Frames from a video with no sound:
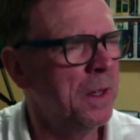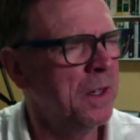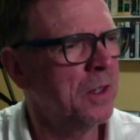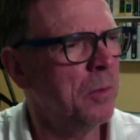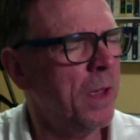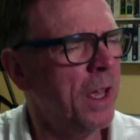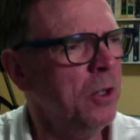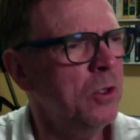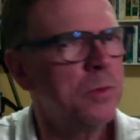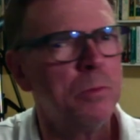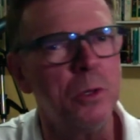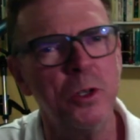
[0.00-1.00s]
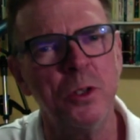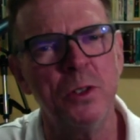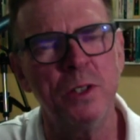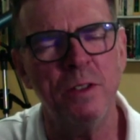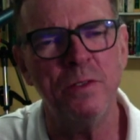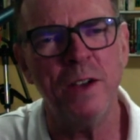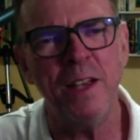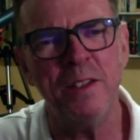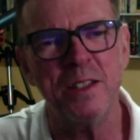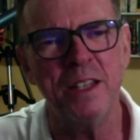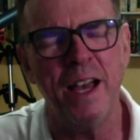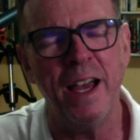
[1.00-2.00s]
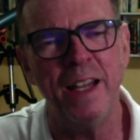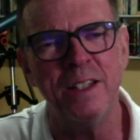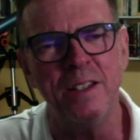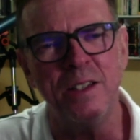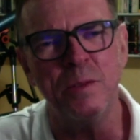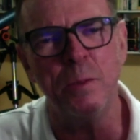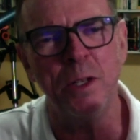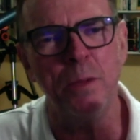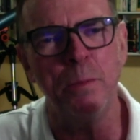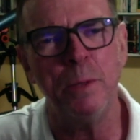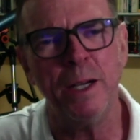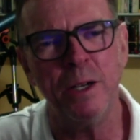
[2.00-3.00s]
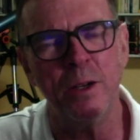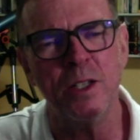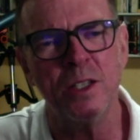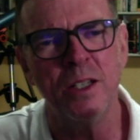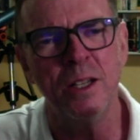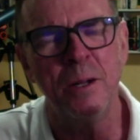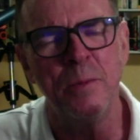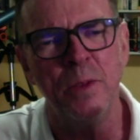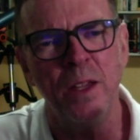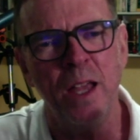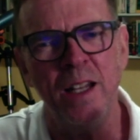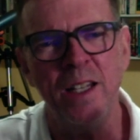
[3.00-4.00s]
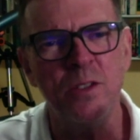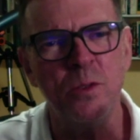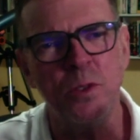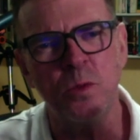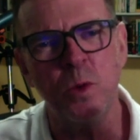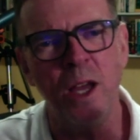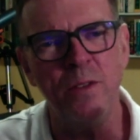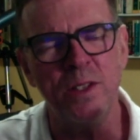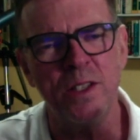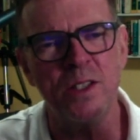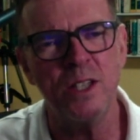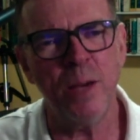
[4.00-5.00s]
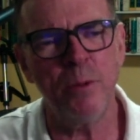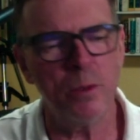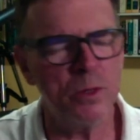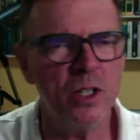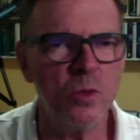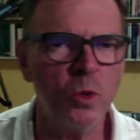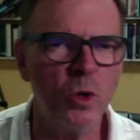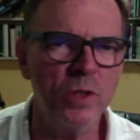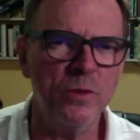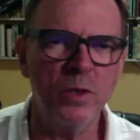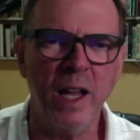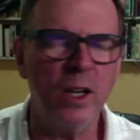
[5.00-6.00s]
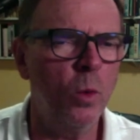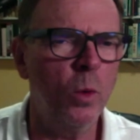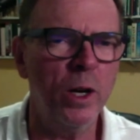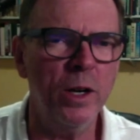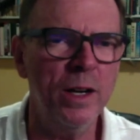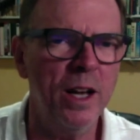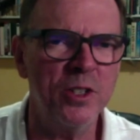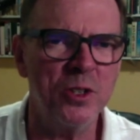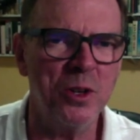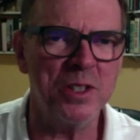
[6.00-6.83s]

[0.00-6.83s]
the man who's murdered, they find this guy in the middle of Paris. And he lives with his wife in the suburbs, and he's worked for like a warehouse all his